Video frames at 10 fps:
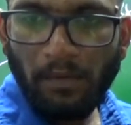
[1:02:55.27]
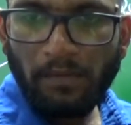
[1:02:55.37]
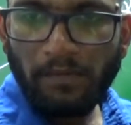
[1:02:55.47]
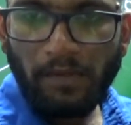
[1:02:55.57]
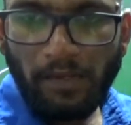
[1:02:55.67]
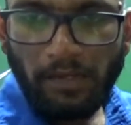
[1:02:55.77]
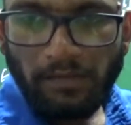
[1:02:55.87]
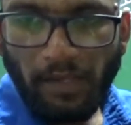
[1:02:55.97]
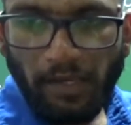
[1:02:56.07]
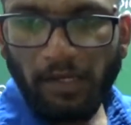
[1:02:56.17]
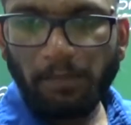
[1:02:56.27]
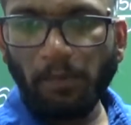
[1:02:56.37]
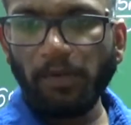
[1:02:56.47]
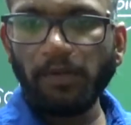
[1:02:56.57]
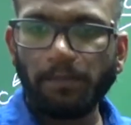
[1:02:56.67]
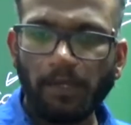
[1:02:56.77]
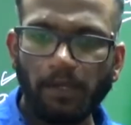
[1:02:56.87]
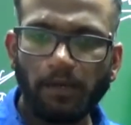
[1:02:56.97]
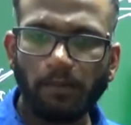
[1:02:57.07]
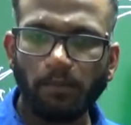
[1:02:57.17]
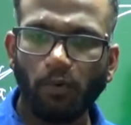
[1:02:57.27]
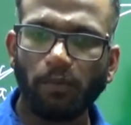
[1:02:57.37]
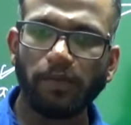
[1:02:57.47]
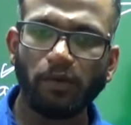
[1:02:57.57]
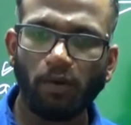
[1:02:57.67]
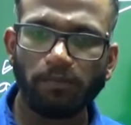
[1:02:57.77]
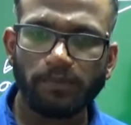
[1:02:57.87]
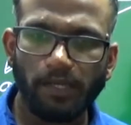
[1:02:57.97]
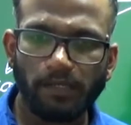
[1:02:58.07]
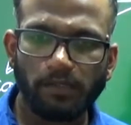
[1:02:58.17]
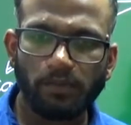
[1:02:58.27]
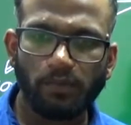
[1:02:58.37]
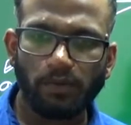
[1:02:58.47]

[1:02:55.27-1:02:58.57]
So in second point, bring a moving object to